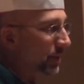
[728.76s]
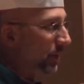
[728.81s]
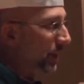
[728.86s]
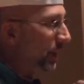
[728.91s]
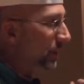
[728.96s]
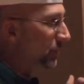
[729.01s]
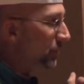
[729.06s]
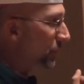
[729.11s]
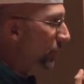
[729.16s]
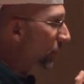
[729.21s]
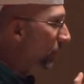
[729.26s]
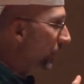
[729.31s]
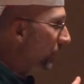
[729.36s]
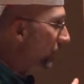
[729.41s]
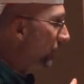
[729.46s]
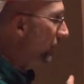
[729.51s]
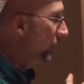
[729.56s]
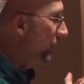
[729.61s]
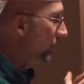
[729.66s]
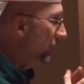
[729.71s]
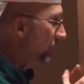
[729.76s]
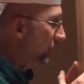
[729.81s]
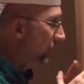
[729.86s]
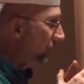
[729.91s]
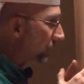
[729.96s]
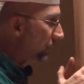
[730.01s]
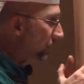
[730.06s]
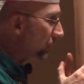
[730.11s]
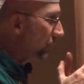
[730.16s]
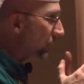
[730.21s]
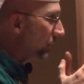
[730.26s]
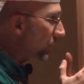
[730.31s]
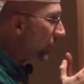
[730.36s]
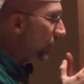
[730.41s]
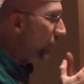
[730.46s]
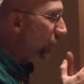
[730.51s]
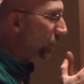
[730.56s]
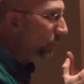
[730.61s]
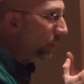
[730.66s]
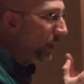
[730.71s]
And so if
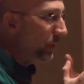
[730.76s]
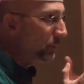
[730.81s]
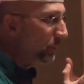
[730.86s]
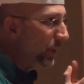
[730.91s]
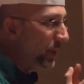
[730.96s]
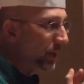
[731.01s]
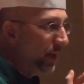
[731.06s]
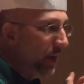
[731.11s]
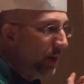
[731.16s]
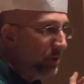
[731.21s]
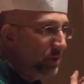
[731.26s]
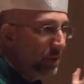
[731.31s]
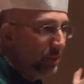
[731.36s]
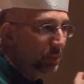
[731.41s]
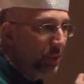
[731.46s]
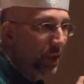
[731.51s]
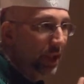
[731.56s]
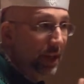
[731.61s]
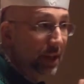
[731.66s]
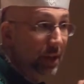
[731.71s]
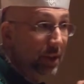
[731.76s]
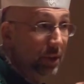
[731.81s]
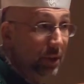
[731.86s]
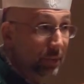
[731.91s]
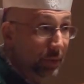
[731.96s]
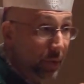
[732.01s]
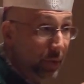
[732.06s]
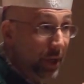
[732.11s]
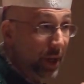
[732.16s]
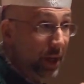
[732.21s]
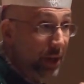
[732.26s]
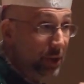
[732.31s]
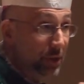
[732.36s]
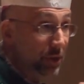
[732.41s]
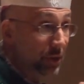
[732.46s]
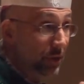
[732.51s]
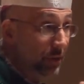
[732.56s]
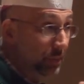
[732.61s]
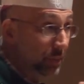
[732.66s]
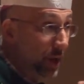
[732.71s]
you might be contemplating the
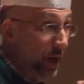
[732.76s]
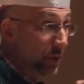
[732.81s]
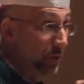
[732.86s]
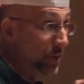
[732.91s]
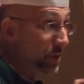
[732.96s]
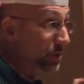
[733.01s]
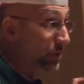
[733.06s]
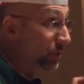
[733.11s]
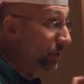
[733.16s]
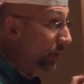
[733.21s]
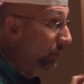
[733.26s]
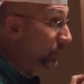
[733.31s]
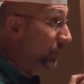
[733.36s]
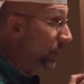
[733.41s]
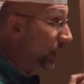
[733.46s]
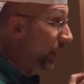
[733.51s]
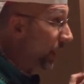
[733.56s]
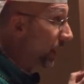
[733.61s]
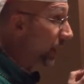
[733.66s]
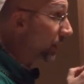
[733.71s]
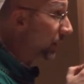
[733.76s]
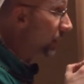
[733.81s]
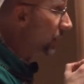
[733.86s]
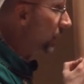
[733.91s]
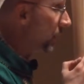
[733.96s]
vocation of marriage someday,